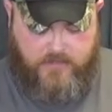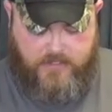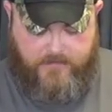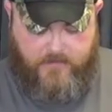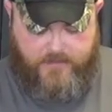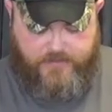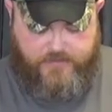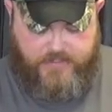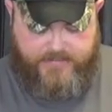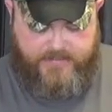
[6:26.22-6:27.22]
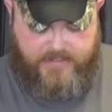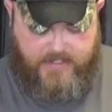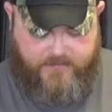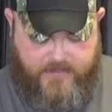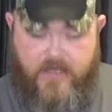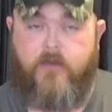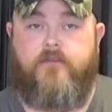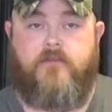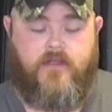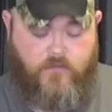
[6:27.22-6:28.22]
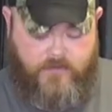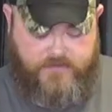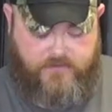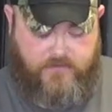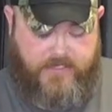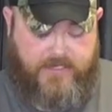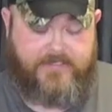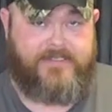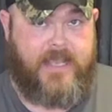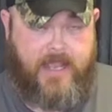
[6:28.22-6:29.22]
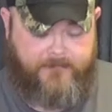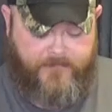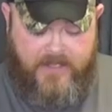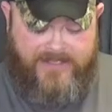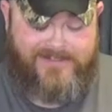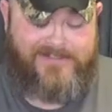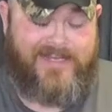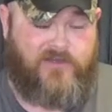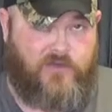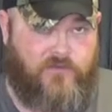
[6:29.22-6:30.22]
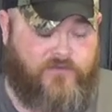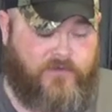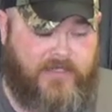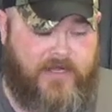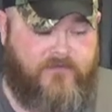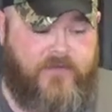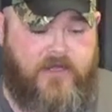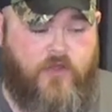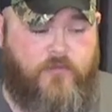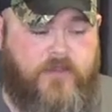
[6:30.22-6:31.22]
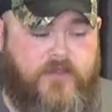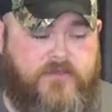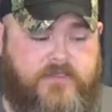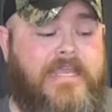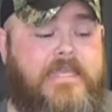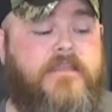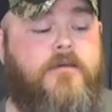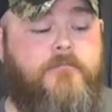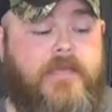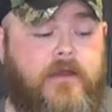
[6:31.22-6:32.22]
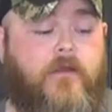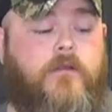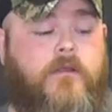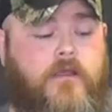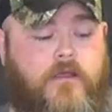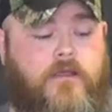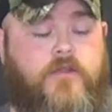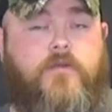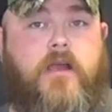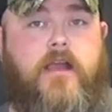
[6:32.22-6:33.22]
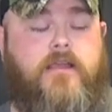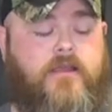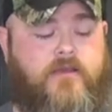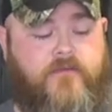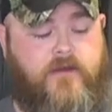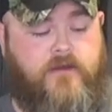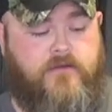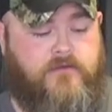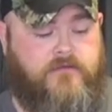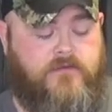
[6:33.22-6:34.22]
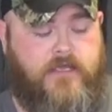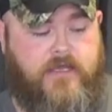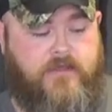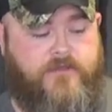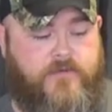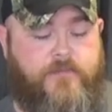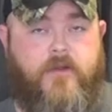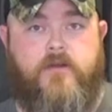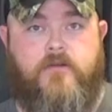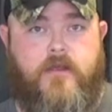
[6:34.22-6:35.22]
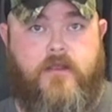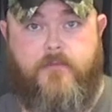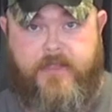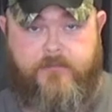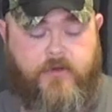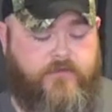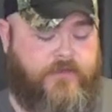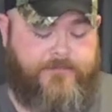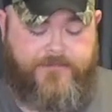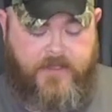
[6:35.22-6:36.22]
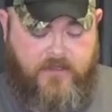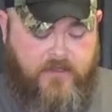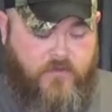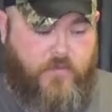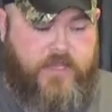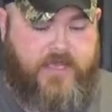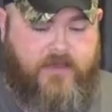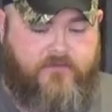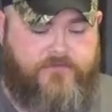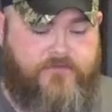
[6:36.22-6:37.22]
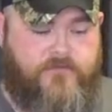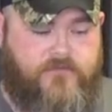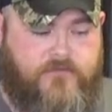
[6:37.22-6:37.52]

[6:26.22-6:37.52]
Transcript: am going to dress it up however I want to. Now, like I said, stay tuned for a later video because in the middle crock of our uh, three-part crock, our Big Bertha, we have,